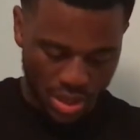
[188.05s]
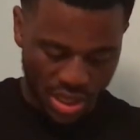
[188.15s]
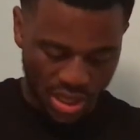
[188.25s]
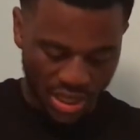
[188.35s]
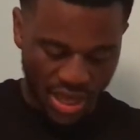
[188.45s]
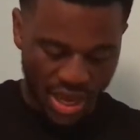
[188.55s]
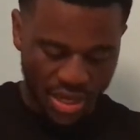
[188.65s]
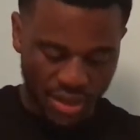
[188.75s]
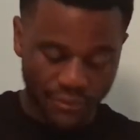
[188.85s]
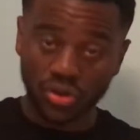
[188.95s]
Again,
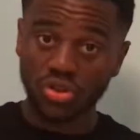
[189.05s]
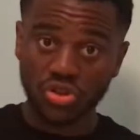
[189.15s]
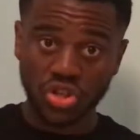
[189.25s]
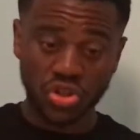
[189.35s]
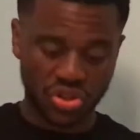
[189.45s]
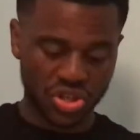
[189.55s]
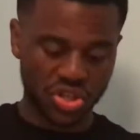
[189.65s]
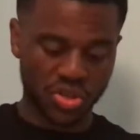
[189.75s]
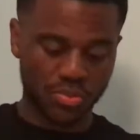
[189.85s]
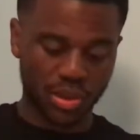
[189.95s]
if you're using your
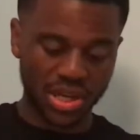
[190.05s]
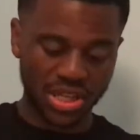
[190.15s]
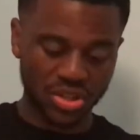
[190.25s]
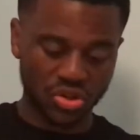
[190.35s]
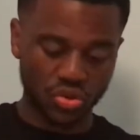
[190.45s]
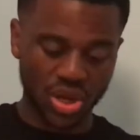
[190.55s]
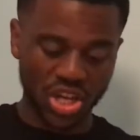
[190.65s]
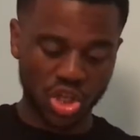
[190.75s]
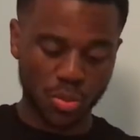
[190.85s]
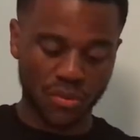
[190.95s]
scissors, please do get
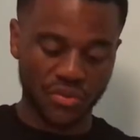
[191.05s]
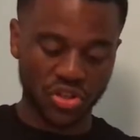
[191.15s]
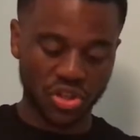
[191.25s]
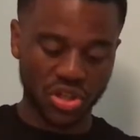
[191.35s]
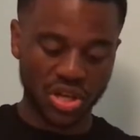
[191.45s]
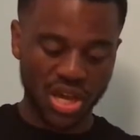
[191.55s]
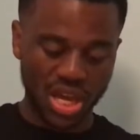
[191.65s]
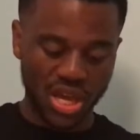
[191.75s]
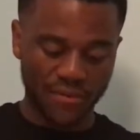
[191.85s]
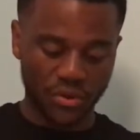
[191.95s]
supervision
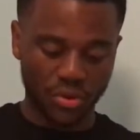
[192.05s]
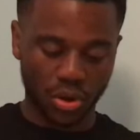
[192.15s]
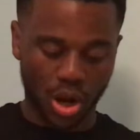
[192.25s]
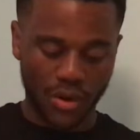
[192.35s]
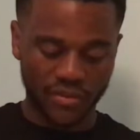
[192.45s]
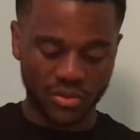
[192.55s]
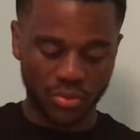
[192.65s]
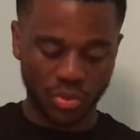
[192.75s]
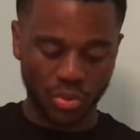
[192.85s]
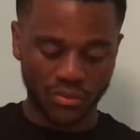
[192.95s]
if you're not
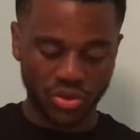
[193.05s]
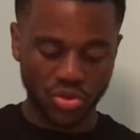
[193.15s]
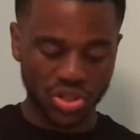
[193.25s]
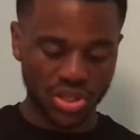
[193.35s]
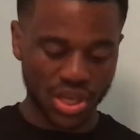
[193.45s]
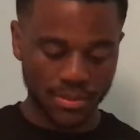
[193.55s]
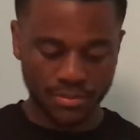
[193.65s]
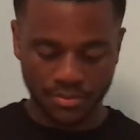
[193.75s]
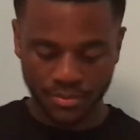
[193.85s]
comfortable with using them.